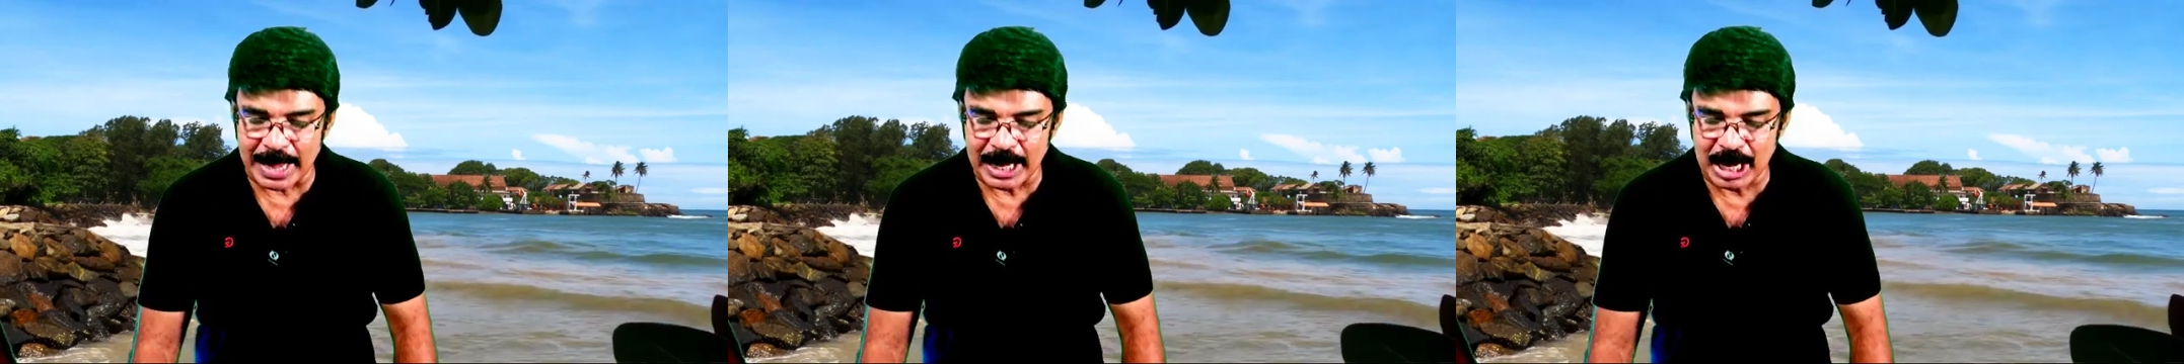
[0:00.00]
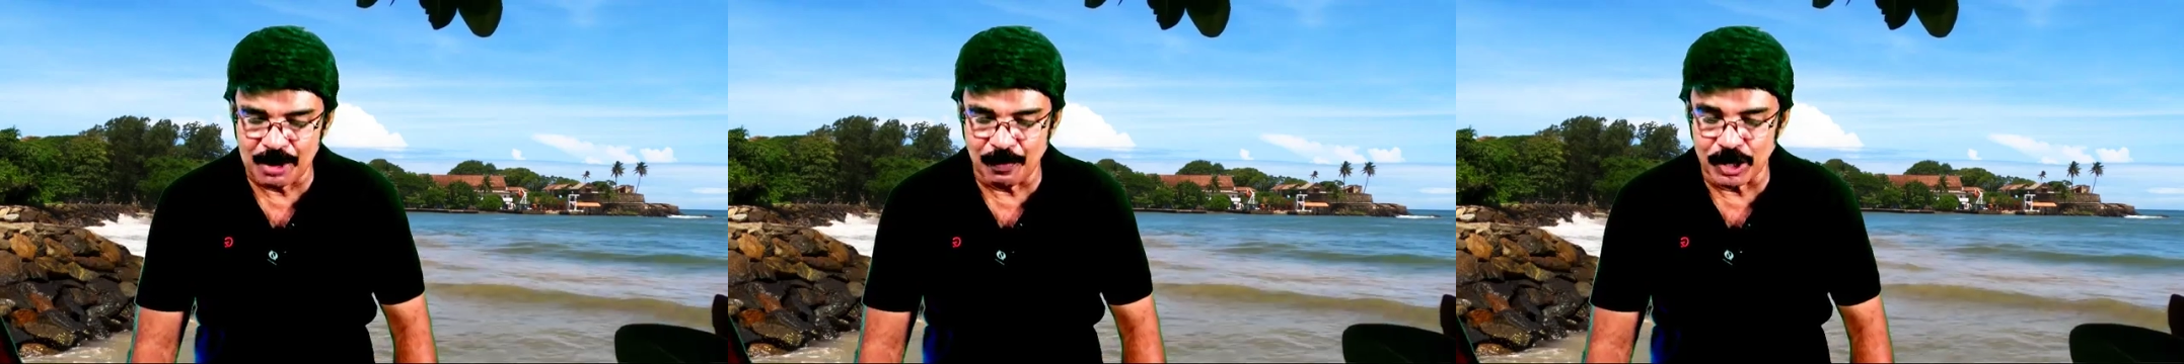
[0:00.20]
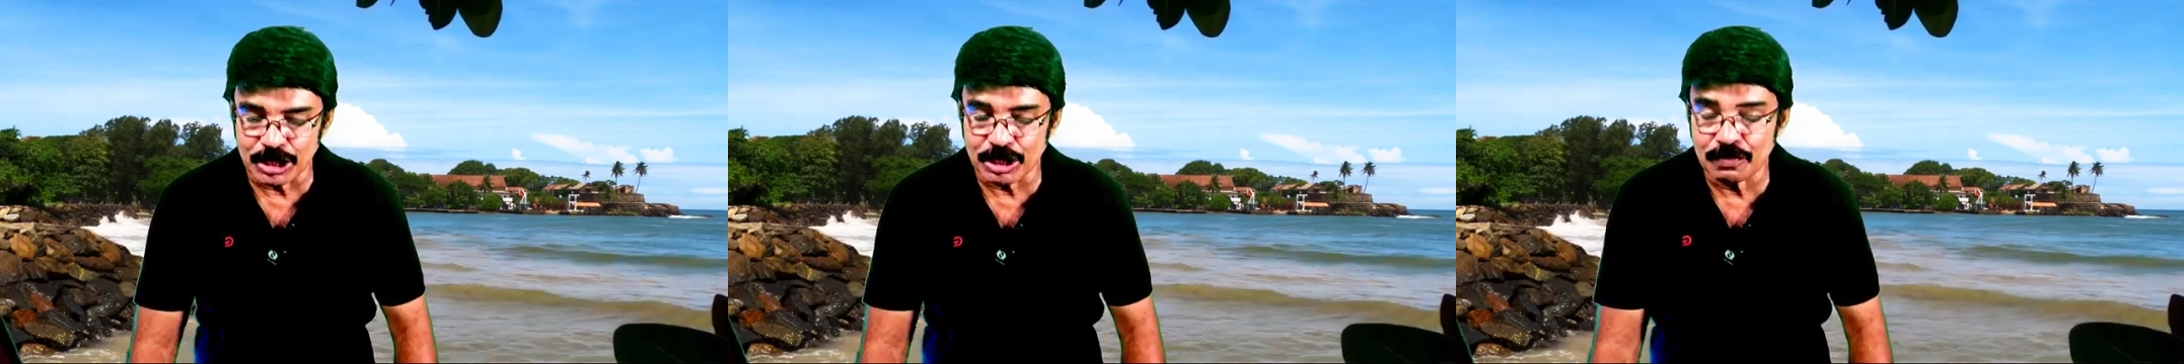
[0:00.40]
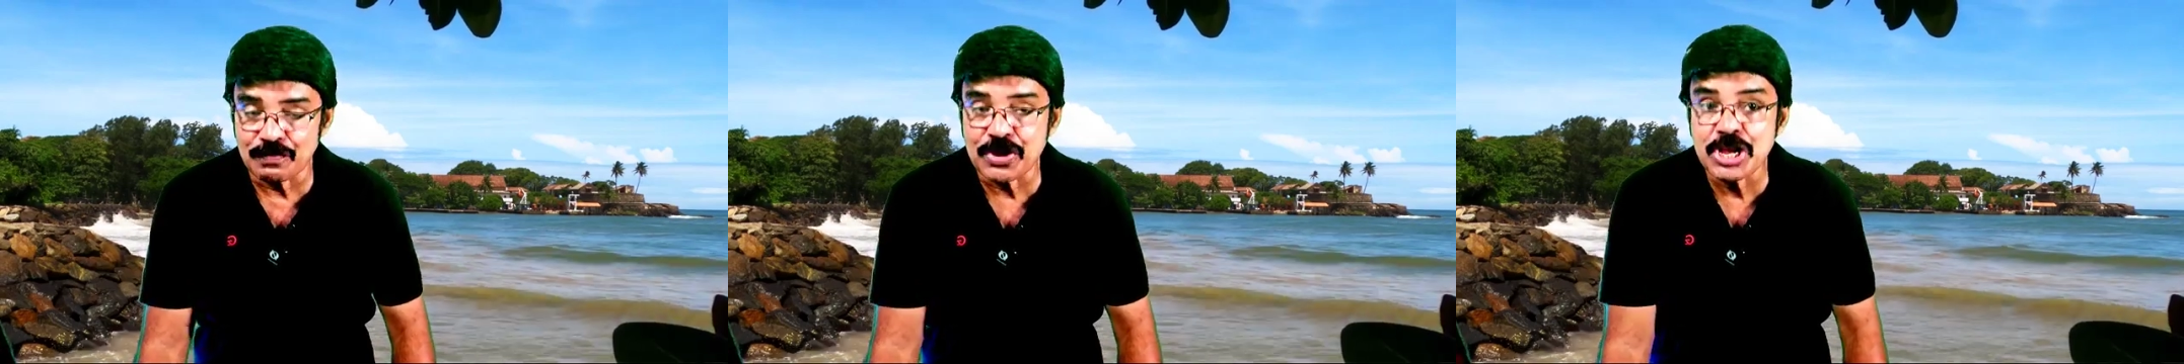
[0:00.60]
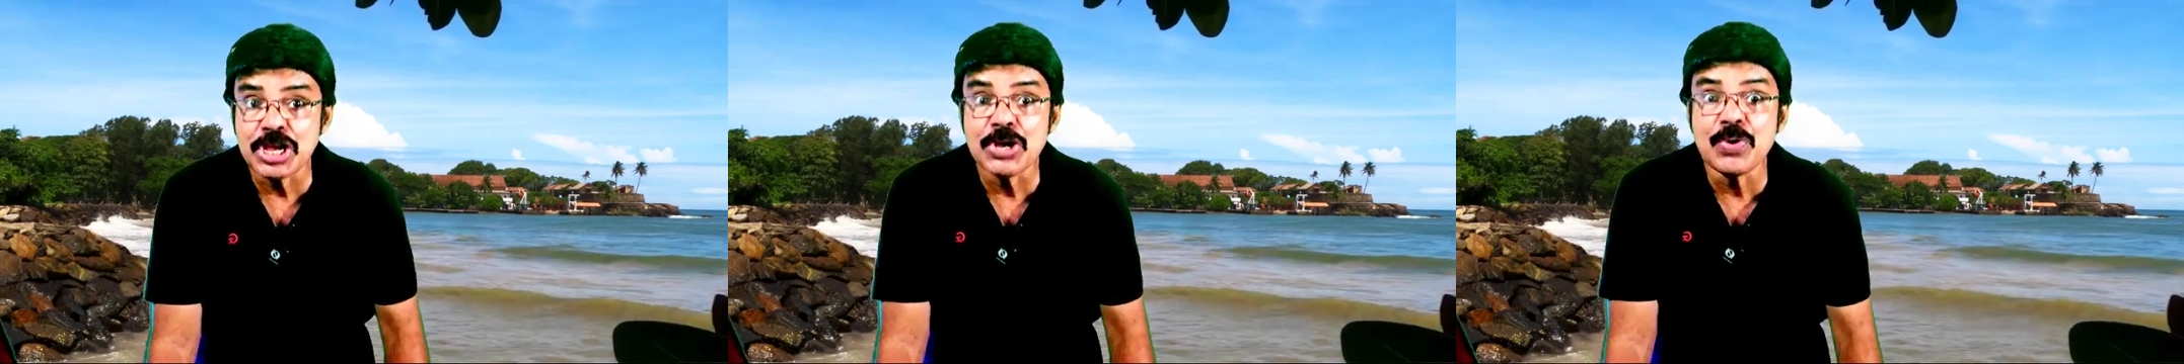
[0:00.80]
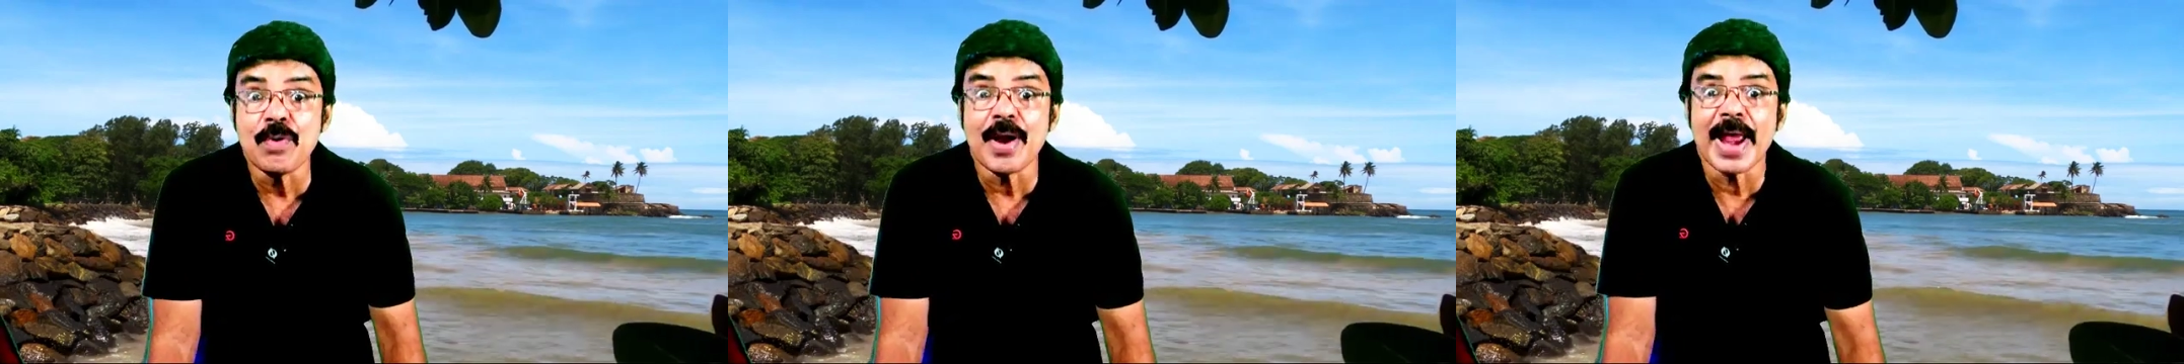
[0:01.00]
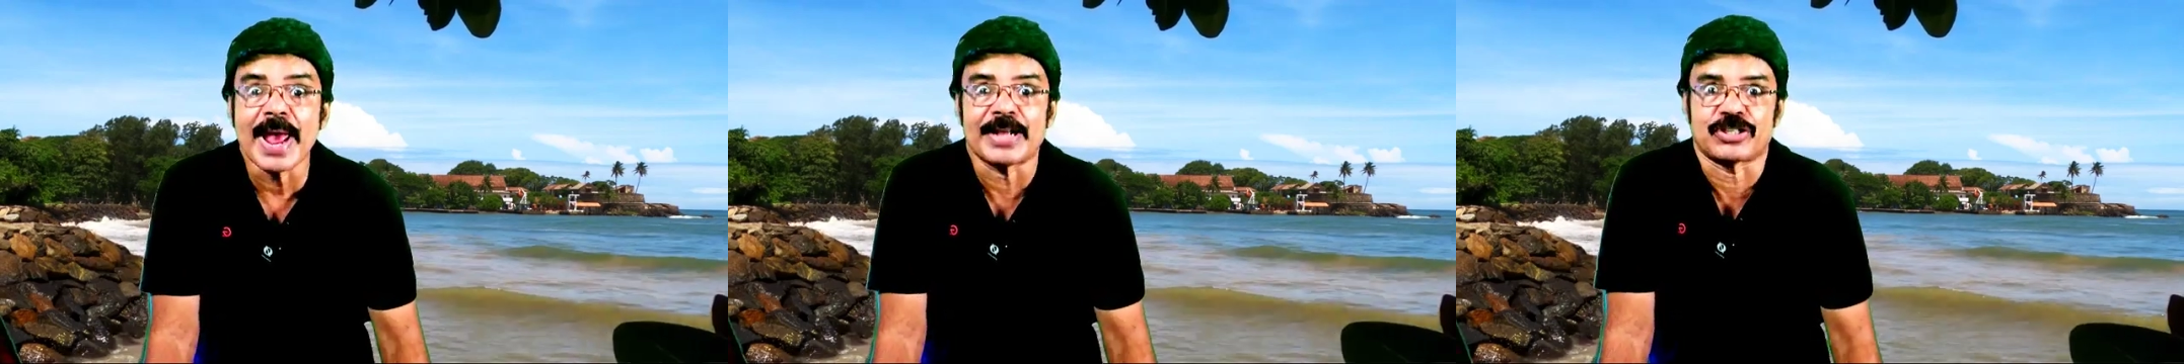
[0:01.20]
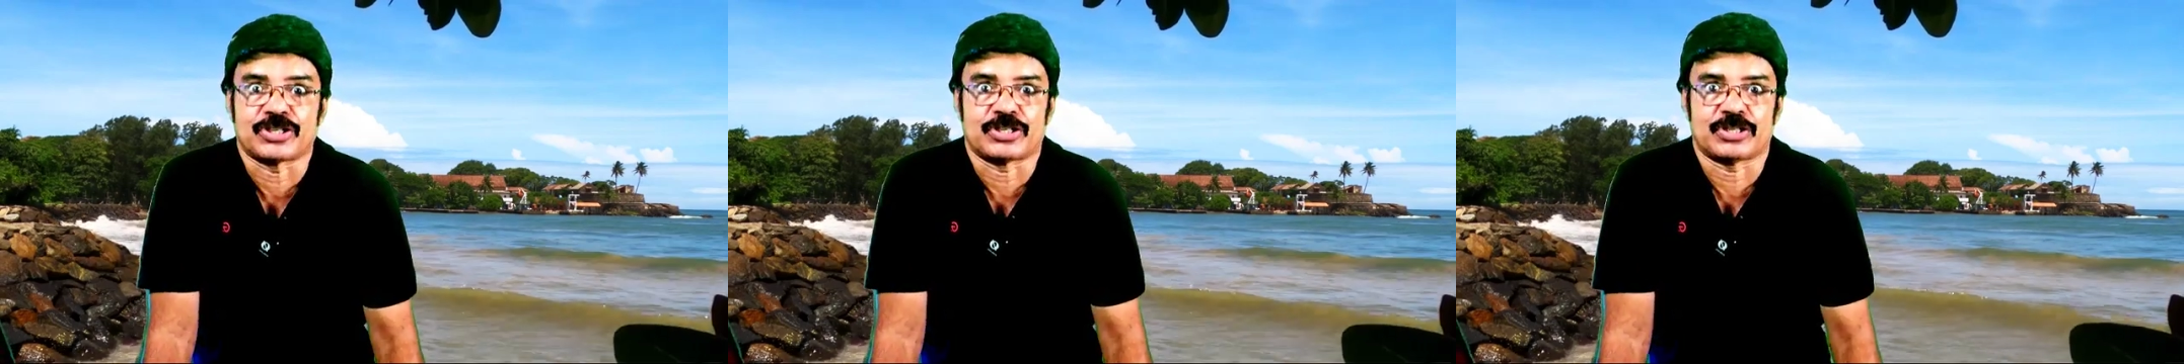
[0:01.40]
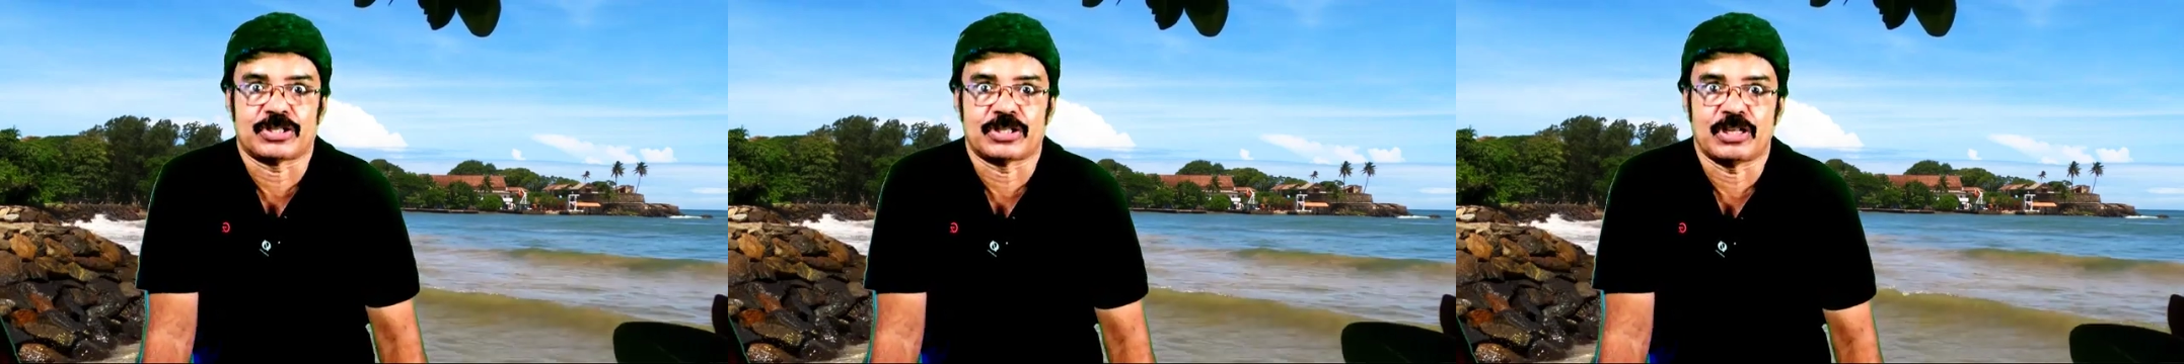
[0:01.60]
he was furious.